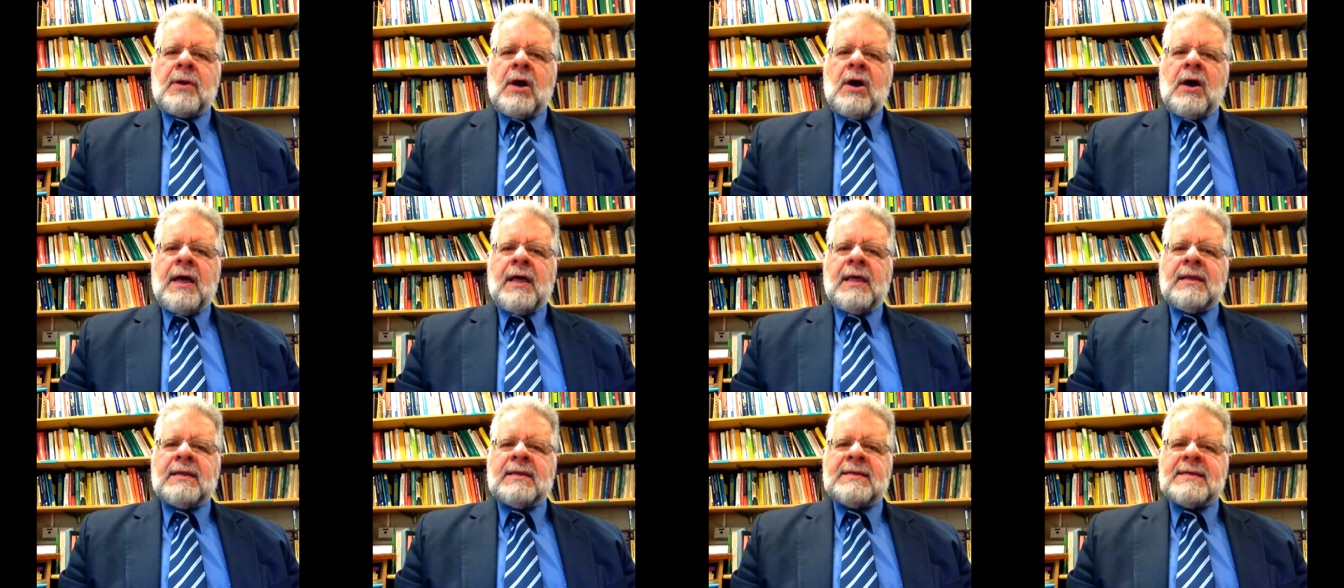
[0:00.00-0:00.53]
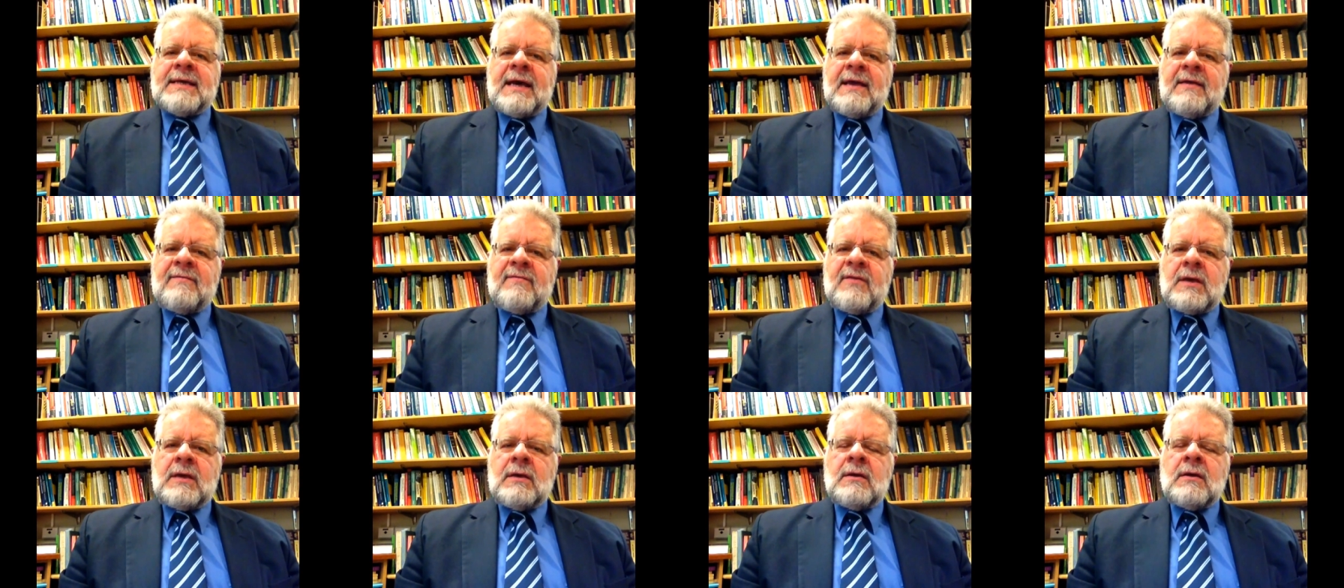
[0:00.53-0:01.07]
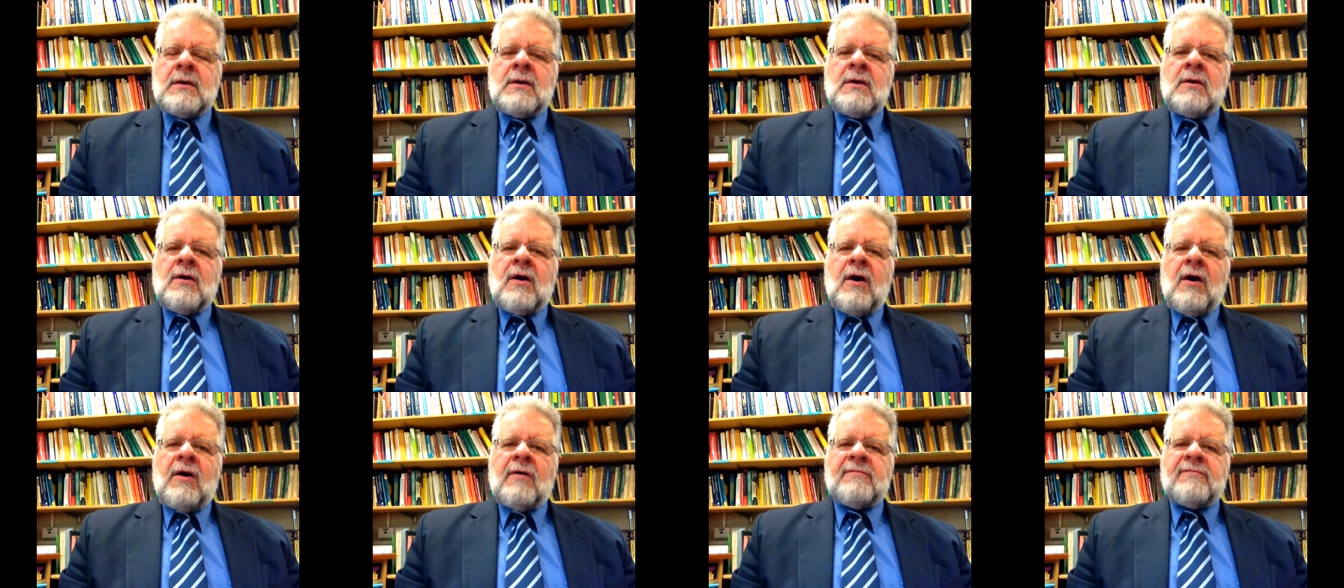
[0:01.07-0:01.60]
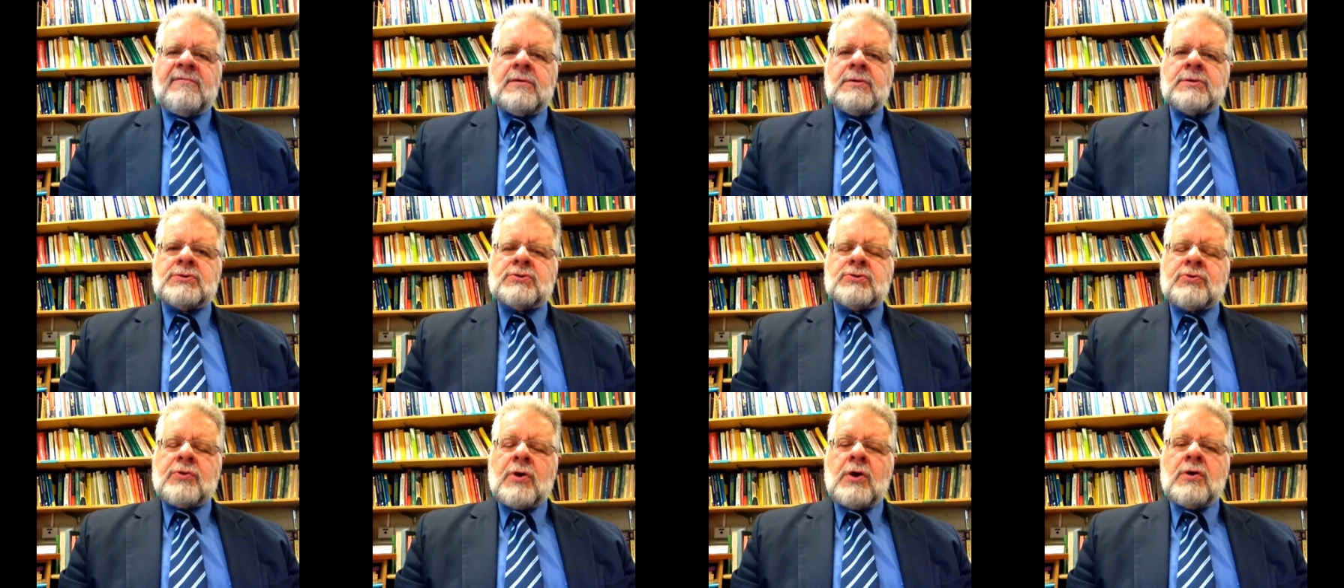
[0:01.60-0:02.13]
Brian Davey of La
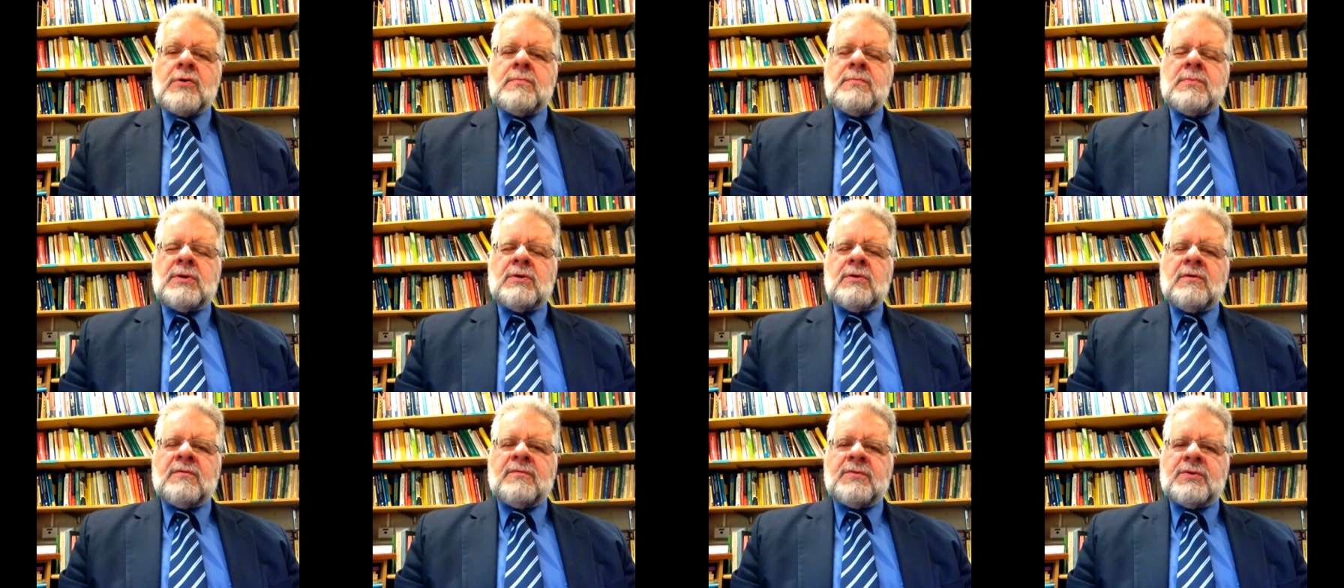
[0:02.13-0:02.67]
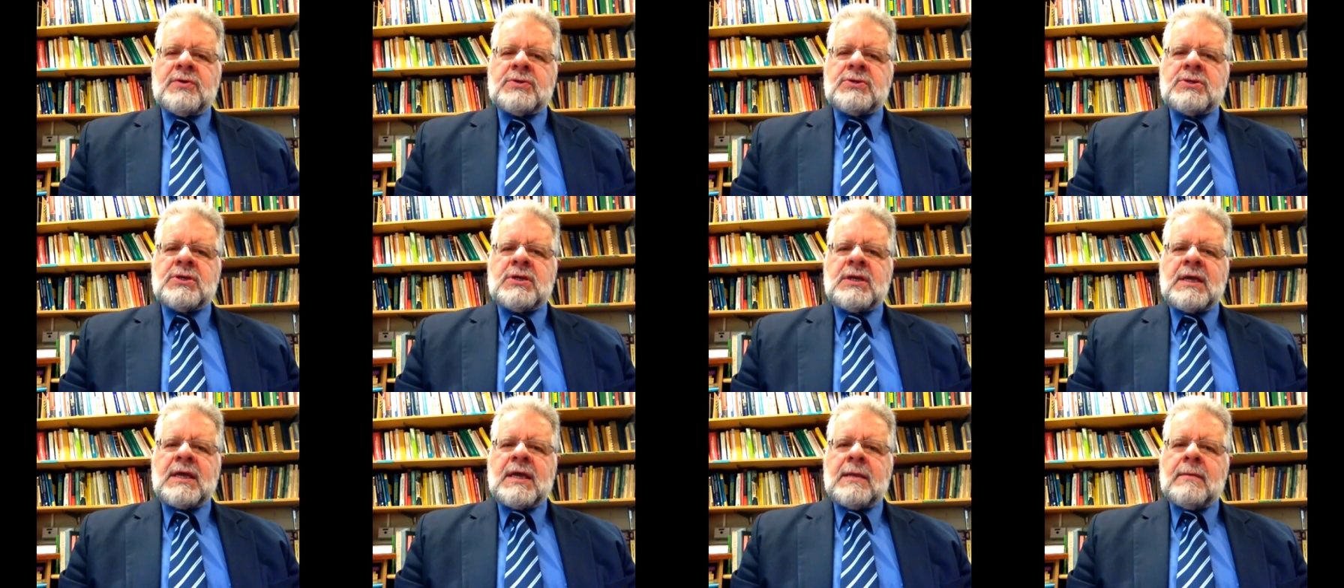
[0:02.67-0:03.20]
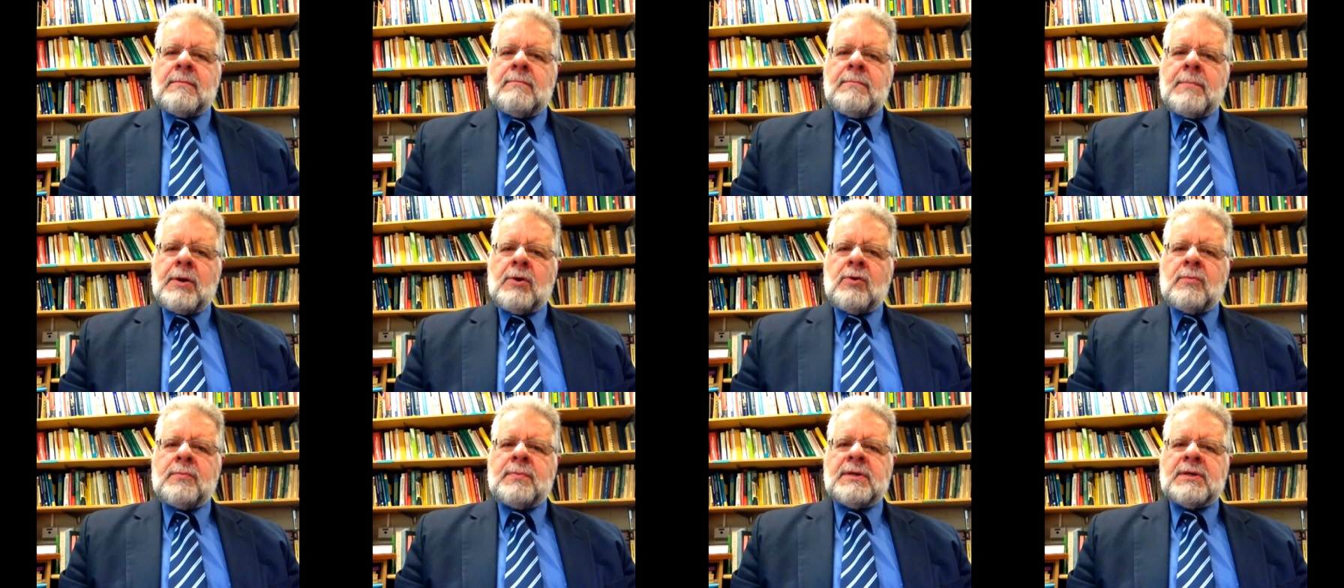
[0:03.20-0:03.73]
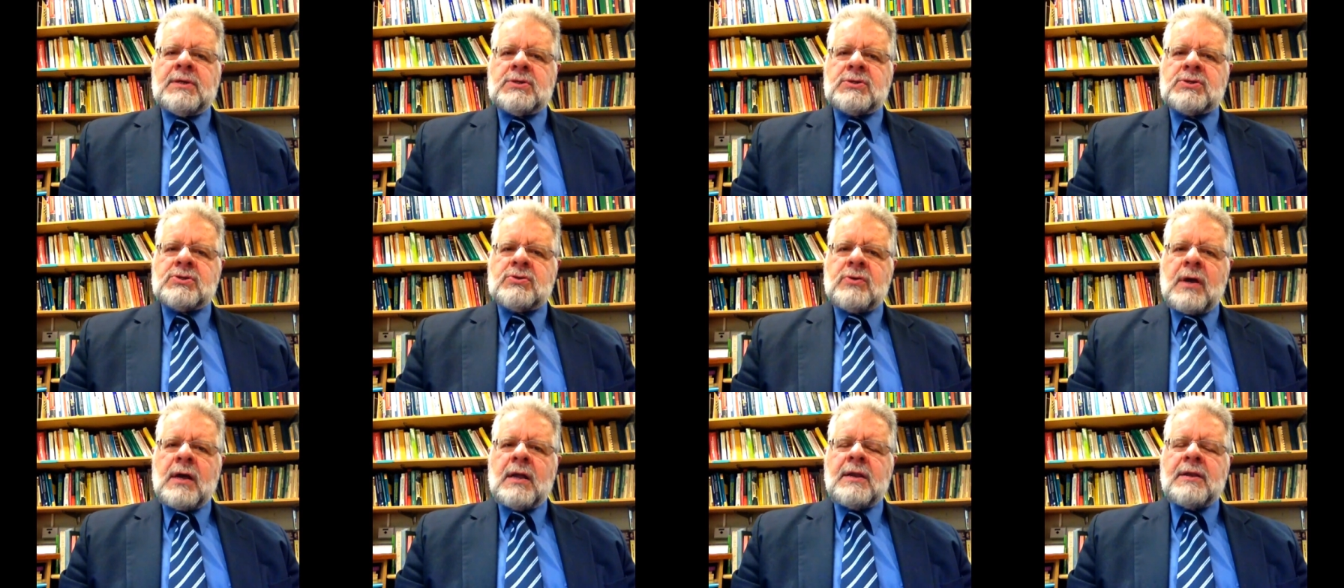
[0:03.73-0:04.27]
Trobe University in Melbourne,
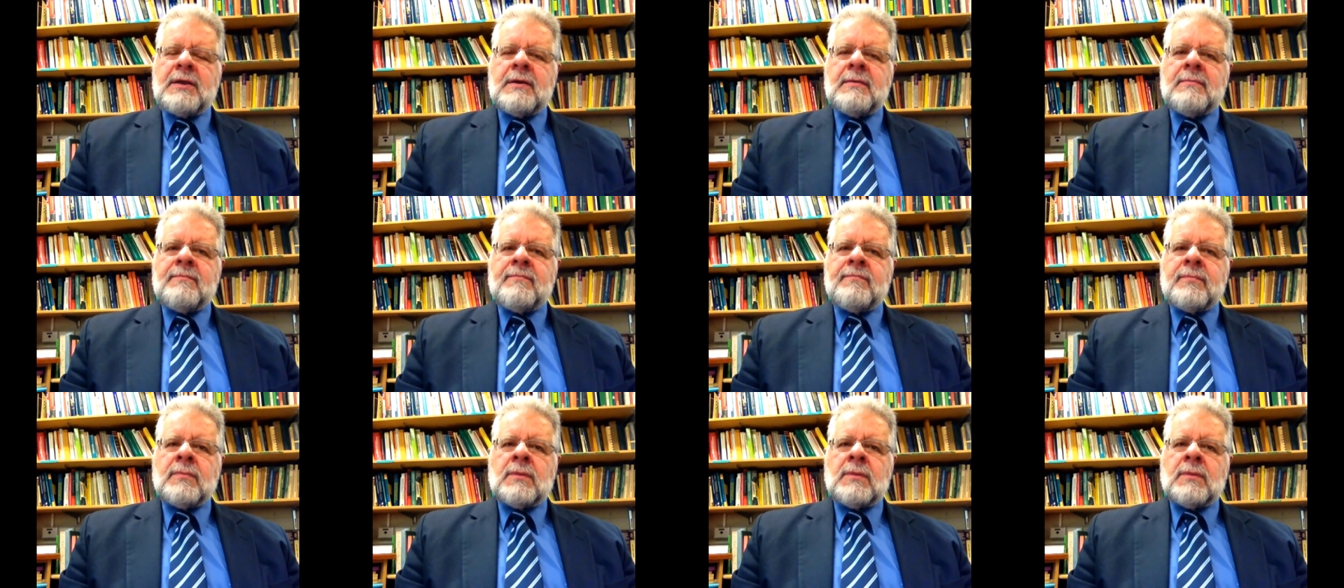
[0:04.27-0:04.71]
Australia,